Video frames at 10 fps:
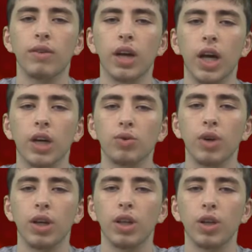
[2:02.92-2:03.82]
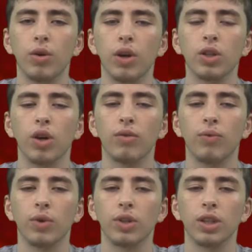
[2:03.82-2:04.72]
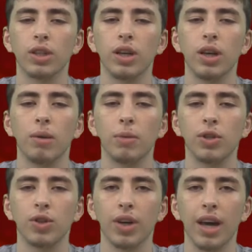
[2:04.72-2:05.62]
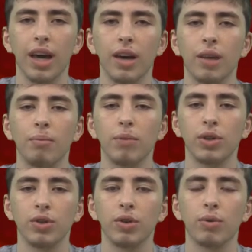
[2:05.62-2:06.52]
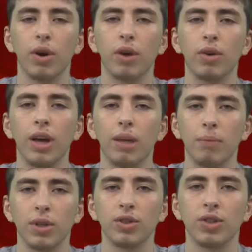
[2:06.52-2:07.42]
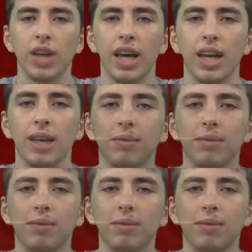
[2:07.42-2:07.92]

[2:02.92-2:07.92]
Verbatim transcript: their country in the U.S. Armed Forces, Mr. Gaya, Mr. Narone, and Mr. Zani.